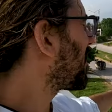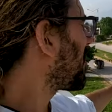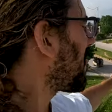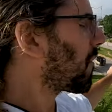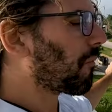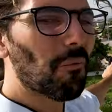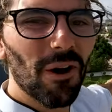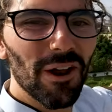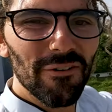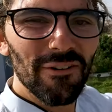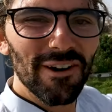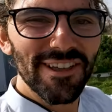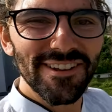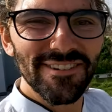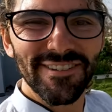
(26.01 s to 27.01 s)

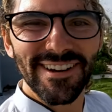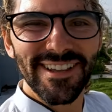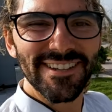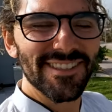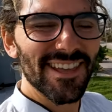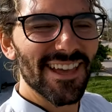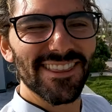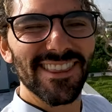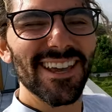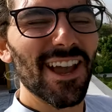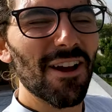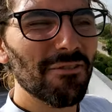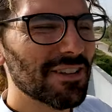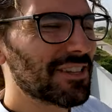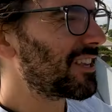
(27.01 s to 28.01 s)
What is that
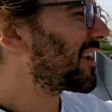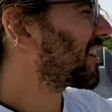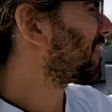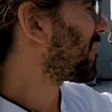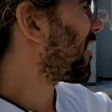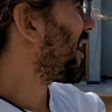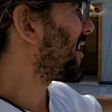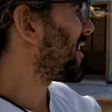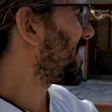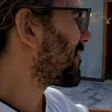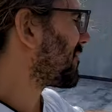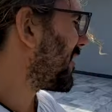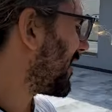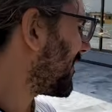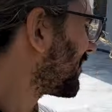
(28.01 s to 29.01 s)
thing? I want to take a ride
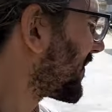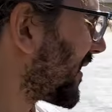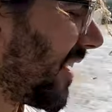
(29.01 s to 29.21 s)
on one.